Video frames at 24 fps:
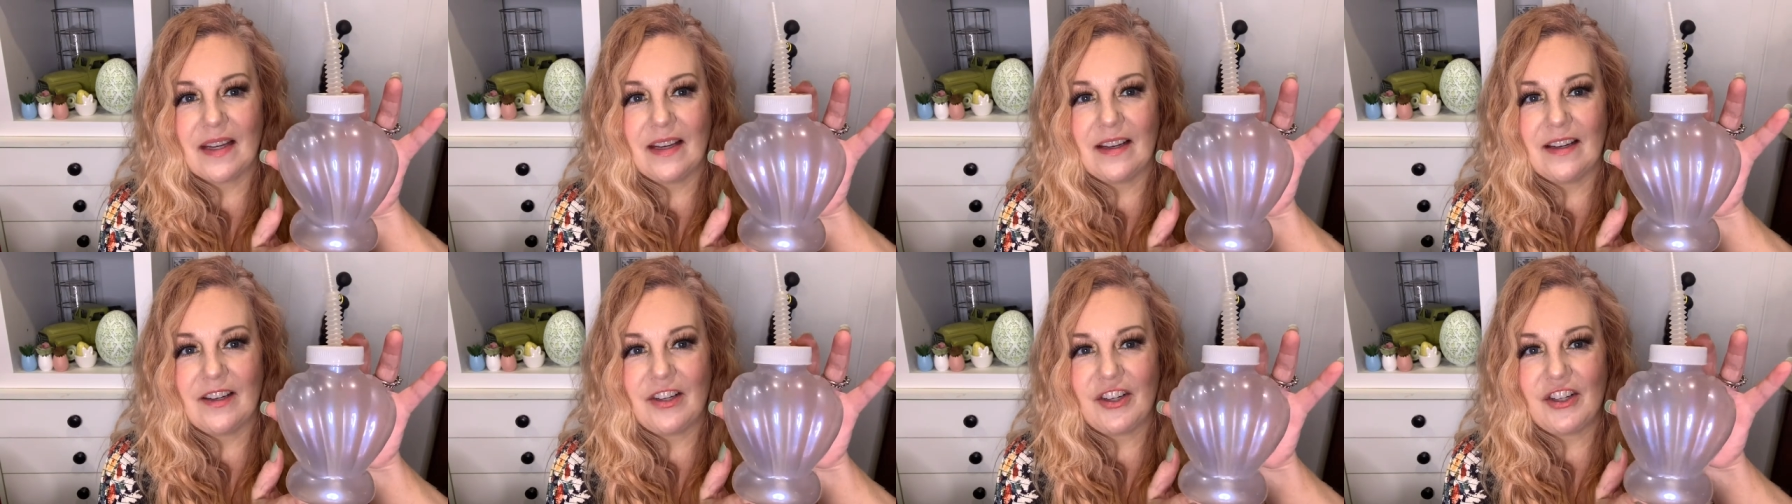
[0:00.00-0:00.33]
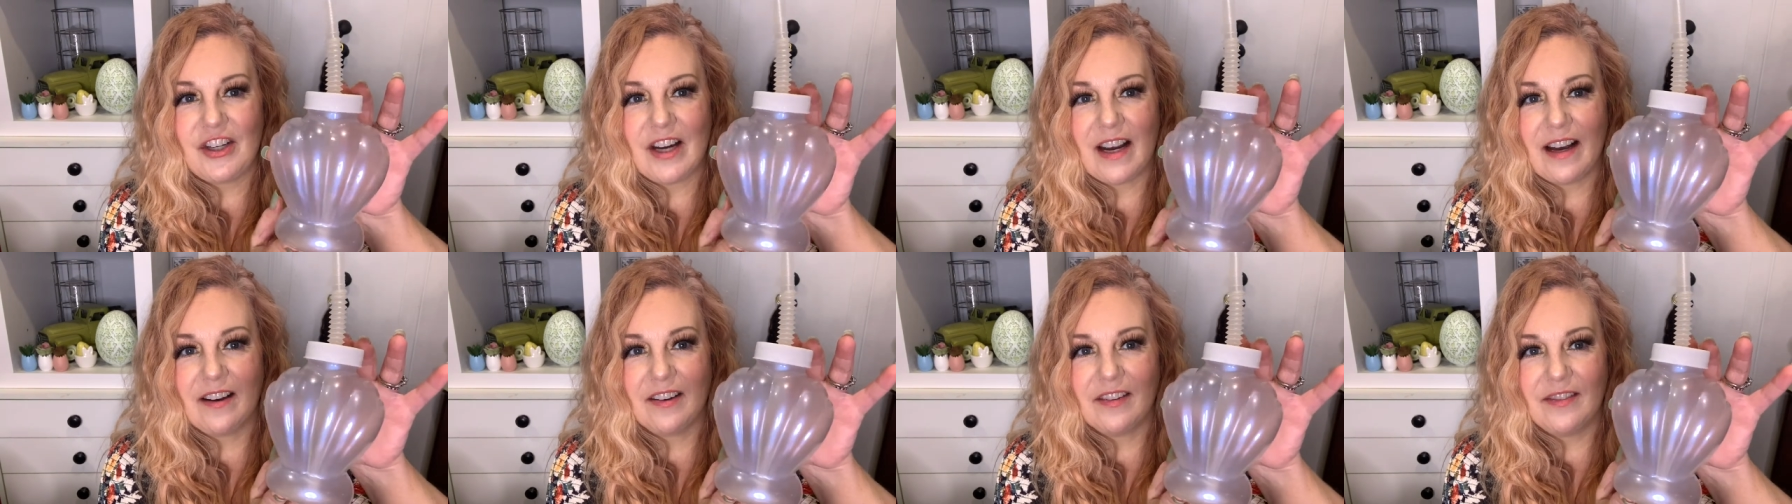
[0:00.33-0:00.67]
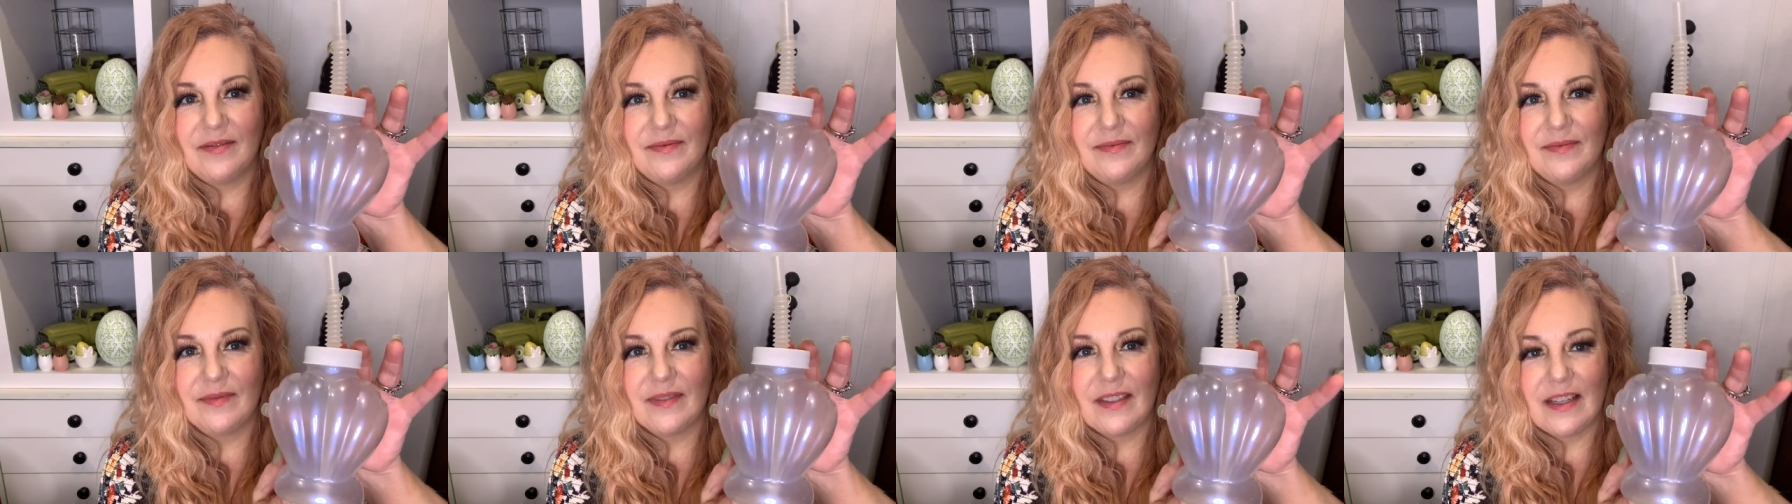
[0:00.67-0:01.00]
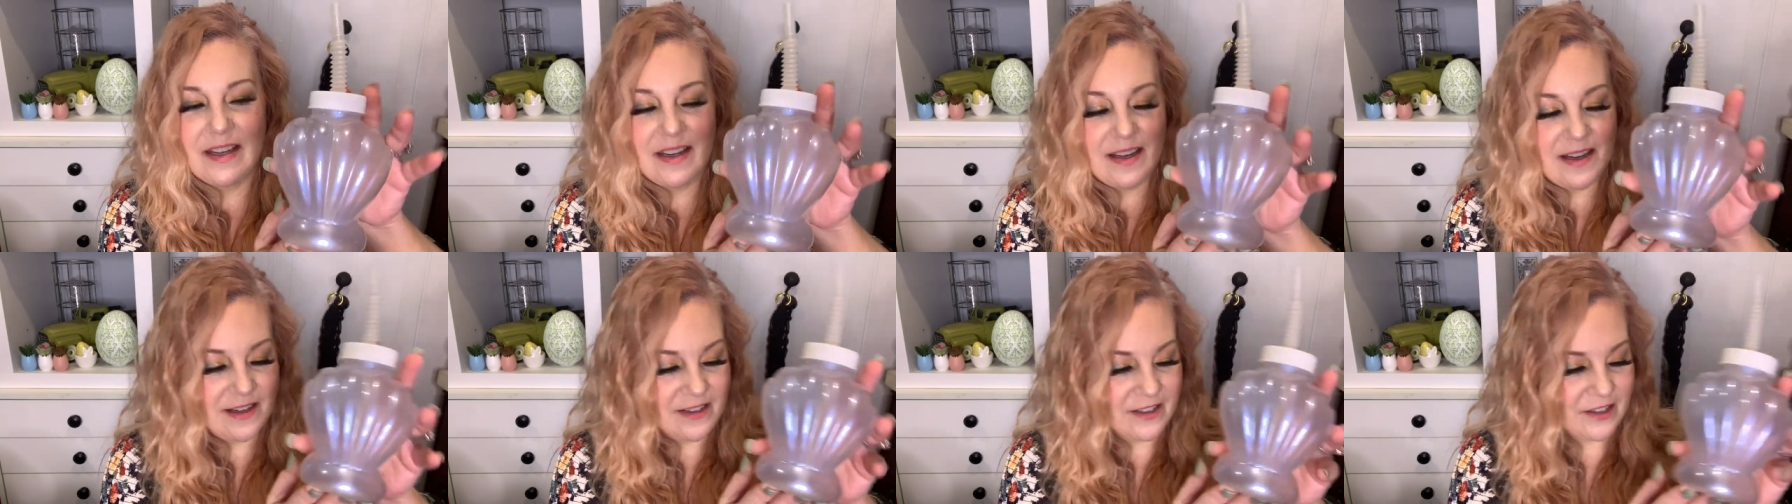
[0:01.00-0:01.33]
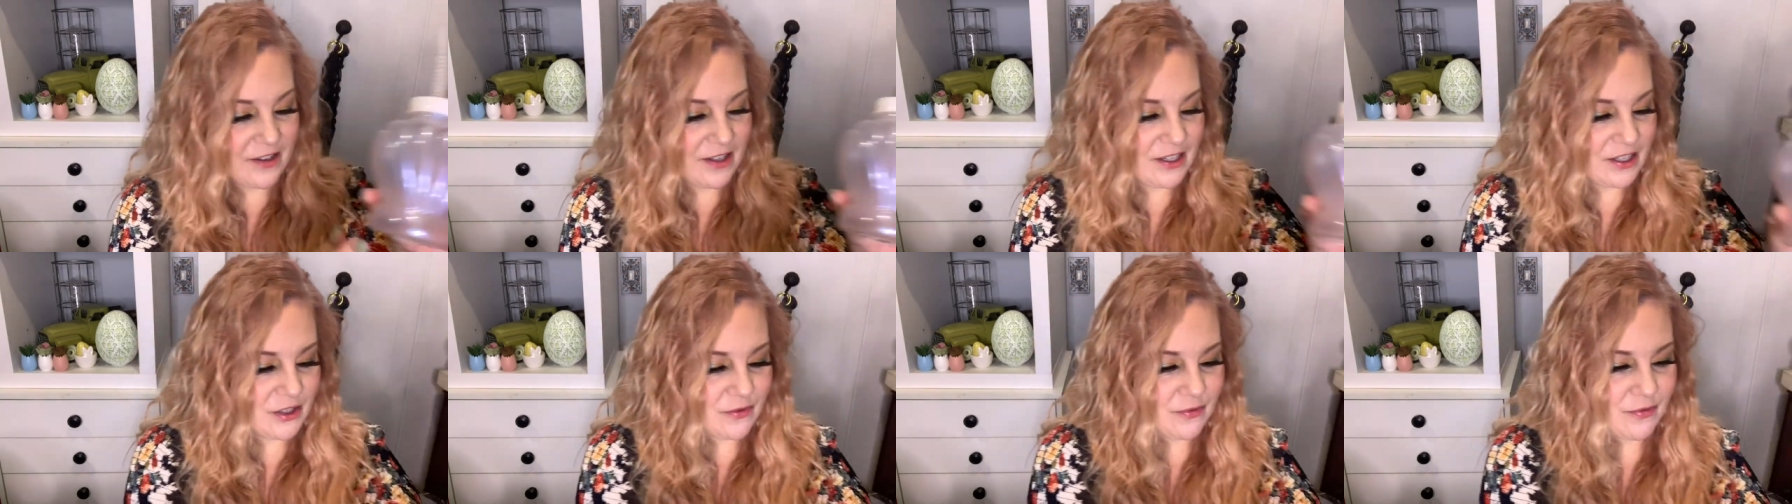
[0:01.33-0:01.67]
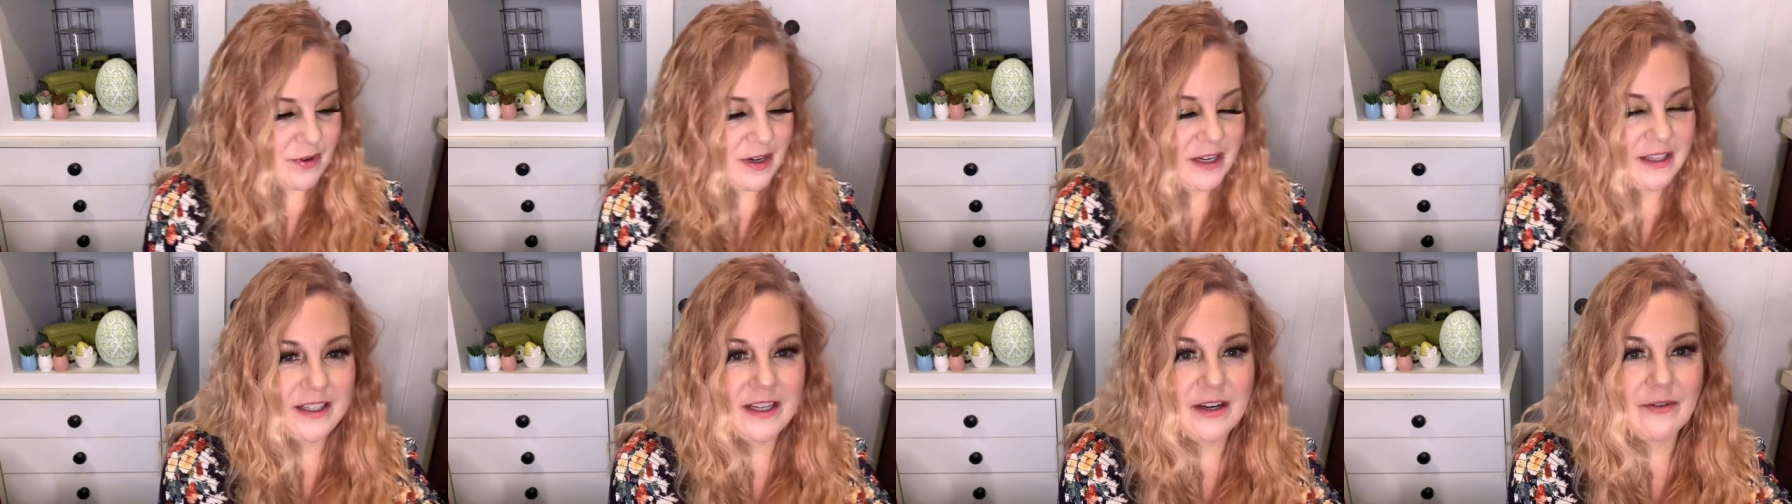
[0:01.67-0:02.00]
shell. So this
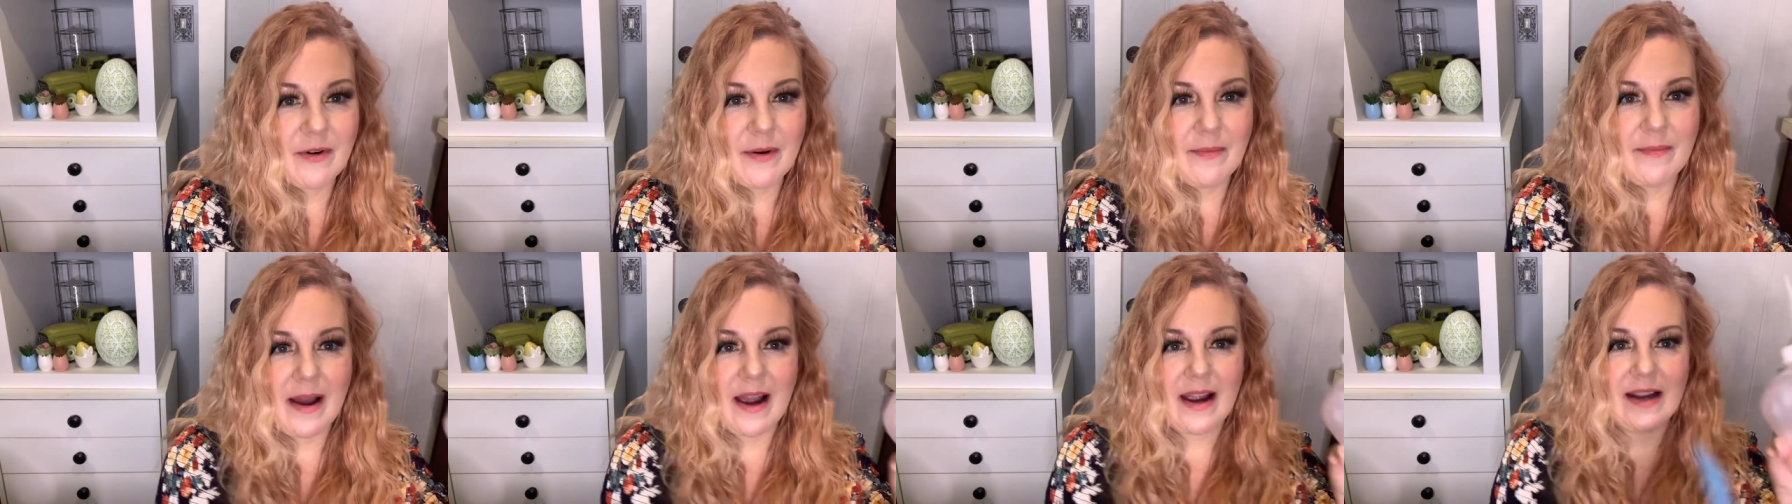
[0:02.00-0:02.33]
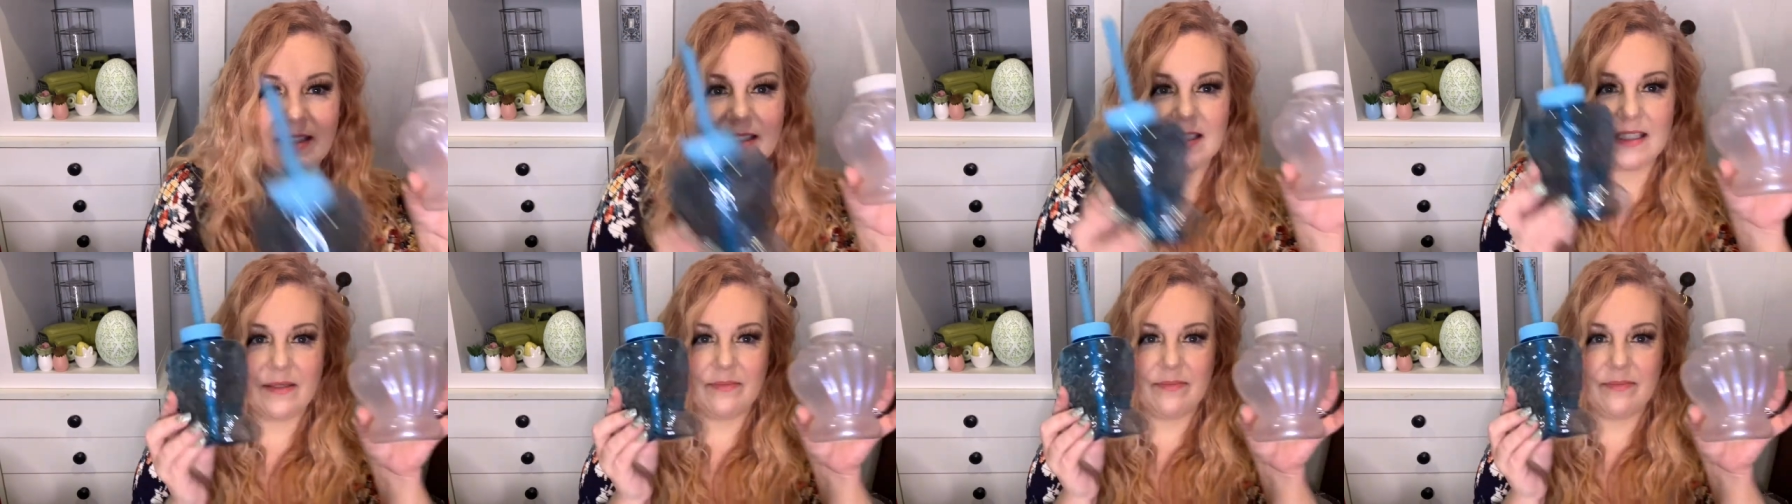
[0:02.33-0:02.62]
really reminds